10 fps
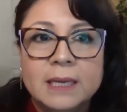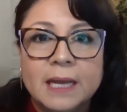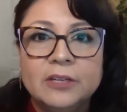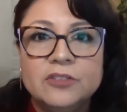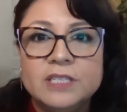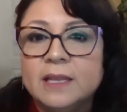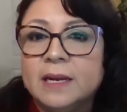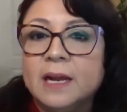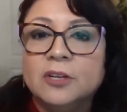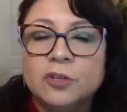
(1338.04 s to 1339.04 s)
and you see that
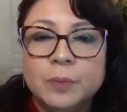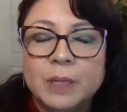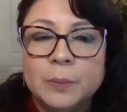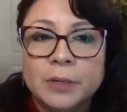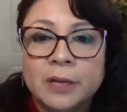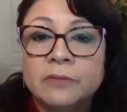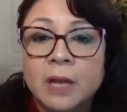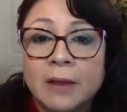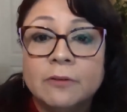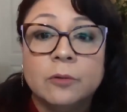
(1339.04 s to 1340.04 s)
100 people
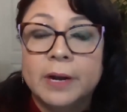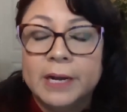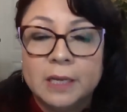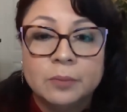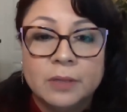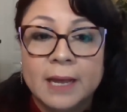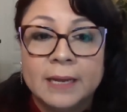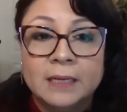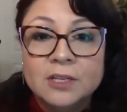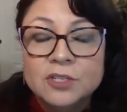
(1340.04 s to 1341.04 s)
have already
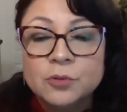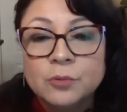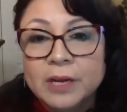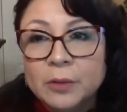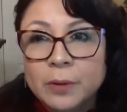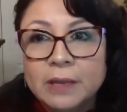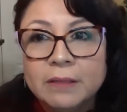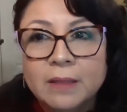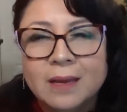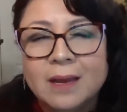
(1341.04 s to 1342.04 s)
applied. So right away you
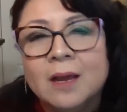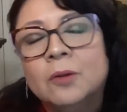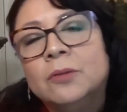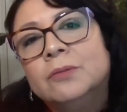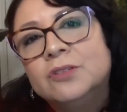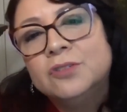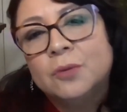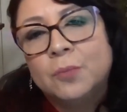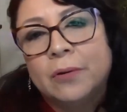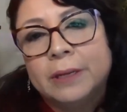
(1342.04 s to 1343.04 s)
think, oh, there's no
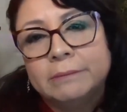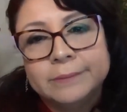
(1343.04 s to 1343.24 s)
point.